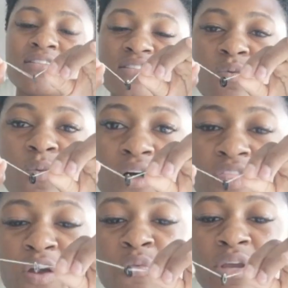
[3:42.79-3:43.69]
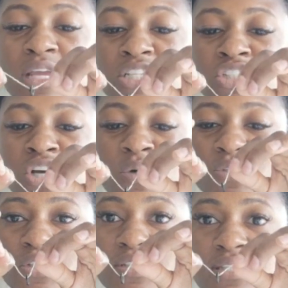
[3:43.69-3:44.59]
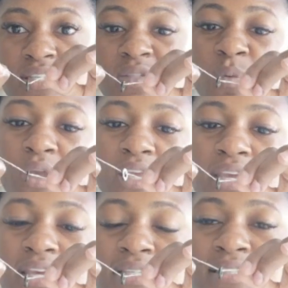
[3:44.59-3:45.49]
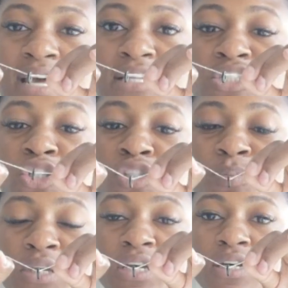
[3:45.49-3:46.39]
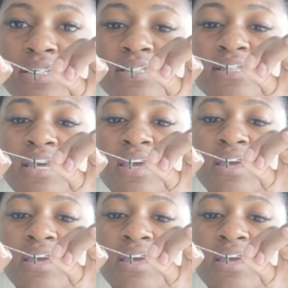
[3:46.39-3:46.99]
So what that really shows us this week is that just because